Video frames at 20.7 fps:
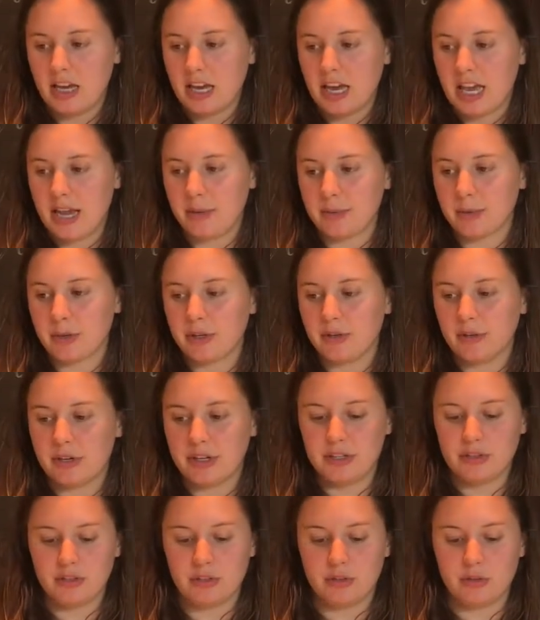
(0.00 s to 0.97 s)
and we're
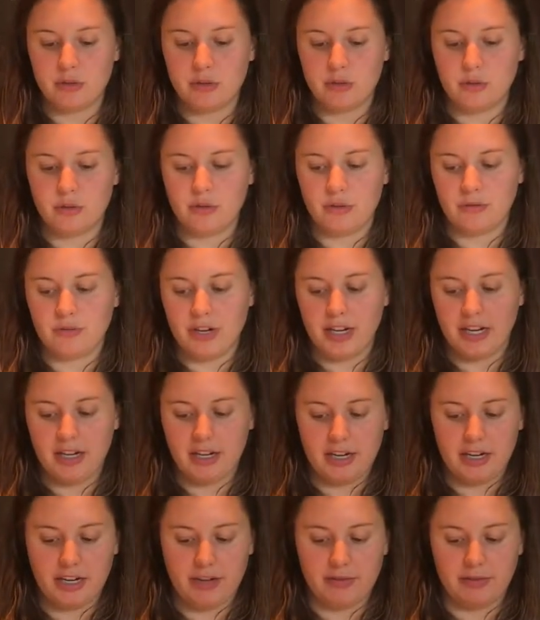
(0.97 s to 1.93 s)
going to very
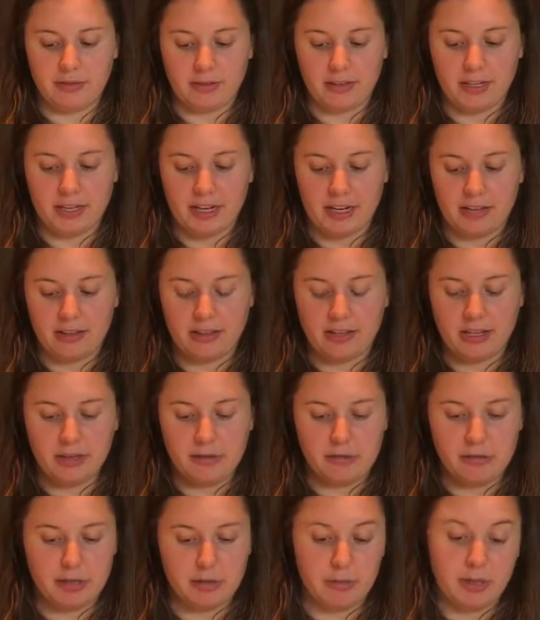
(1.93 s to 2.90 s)
carefully, and I think
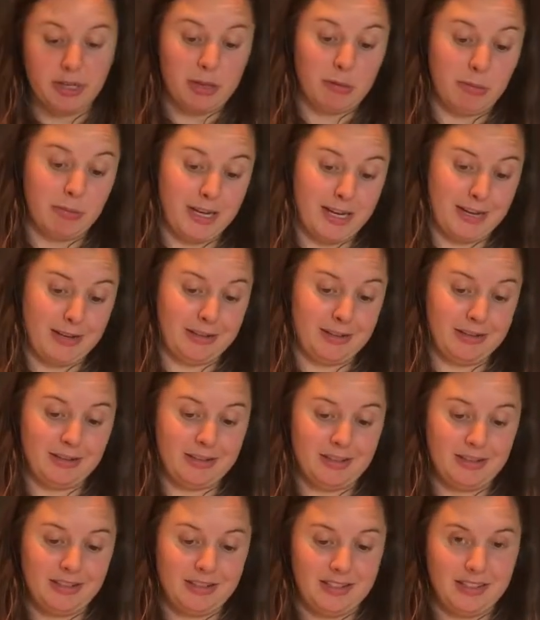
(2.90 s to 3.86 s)
I'm going to make a mess,
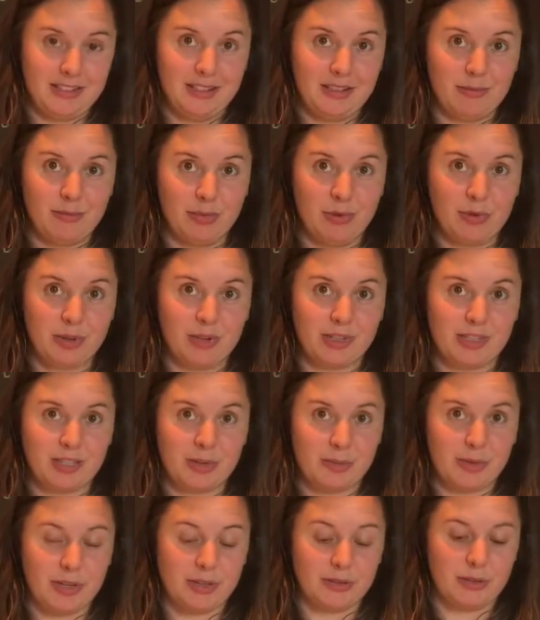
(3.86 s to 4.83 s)
pour some
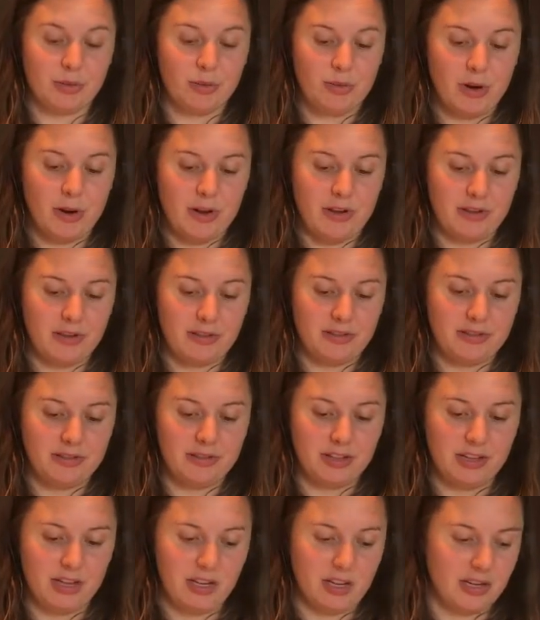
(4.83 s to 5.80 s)
of this oil
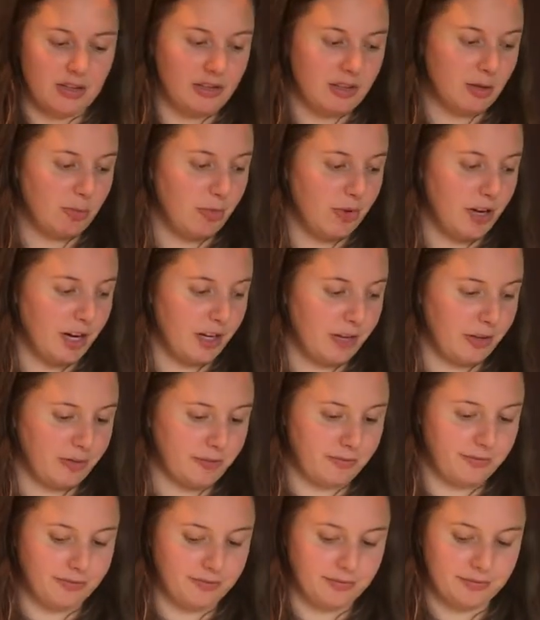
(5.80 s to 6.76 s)
into the bottle.
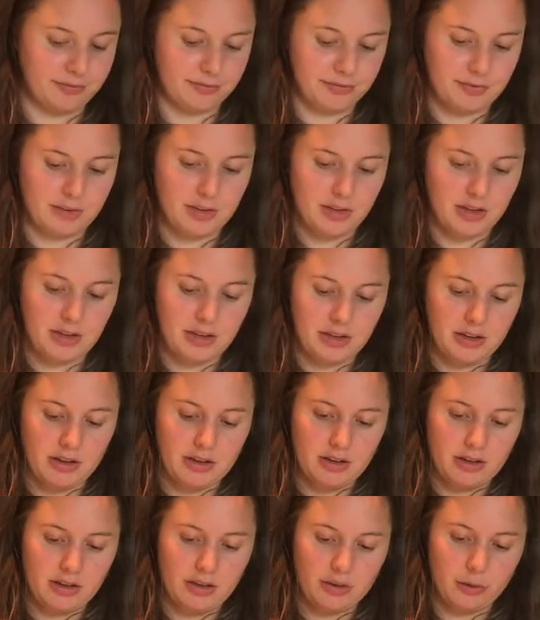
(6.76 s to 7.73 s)

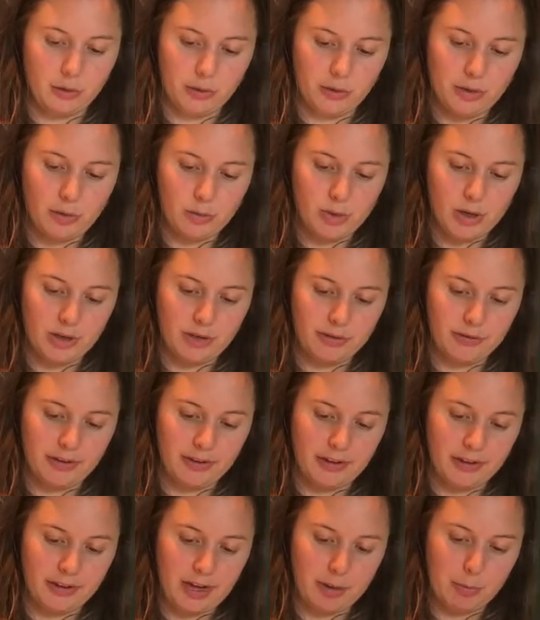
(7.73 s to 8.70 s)
You only want to
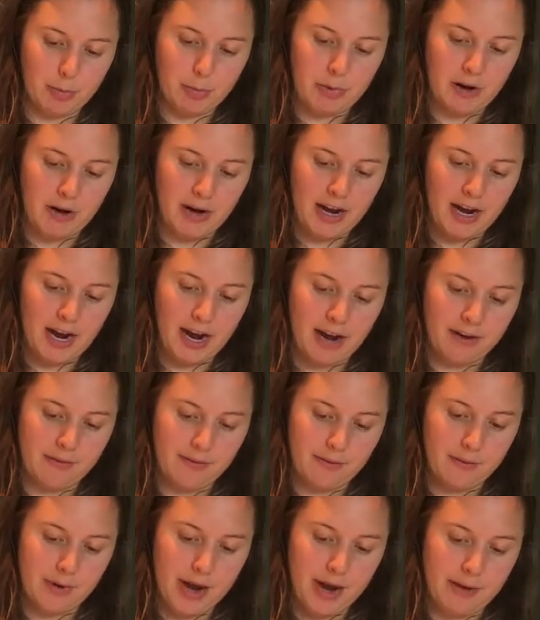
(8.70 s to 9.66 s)
fill it up about
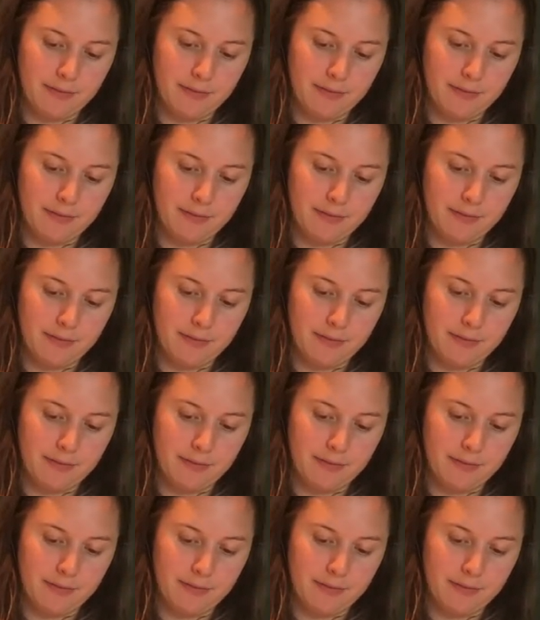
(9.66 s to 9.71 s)
halfway.